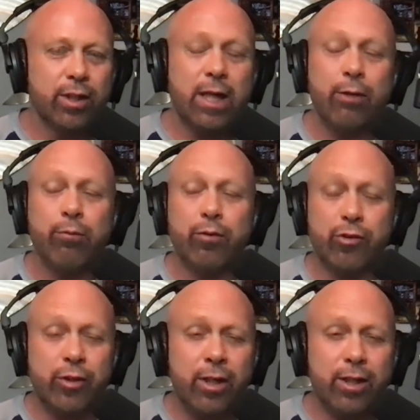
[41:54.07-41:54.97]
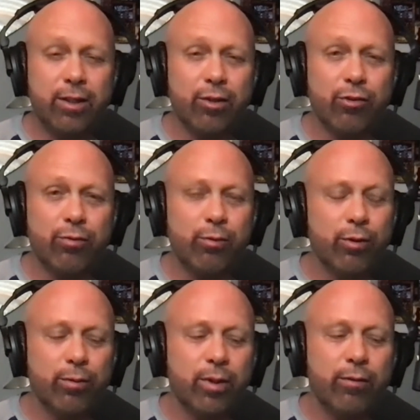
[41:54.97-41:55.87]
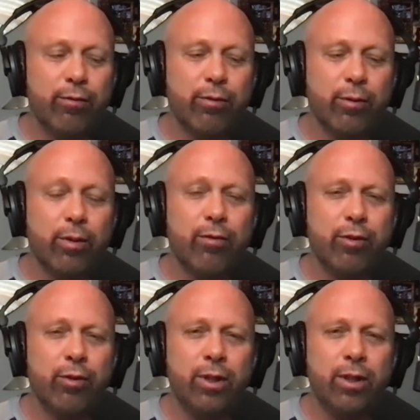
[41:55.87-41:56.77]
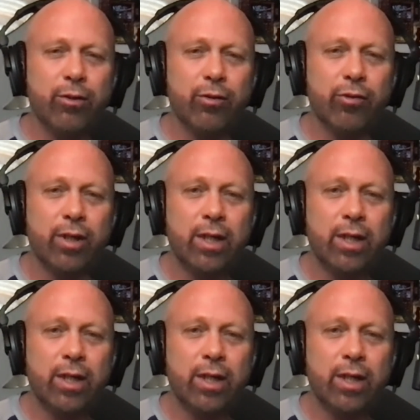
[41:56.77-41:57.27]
And I studied this for for a few years.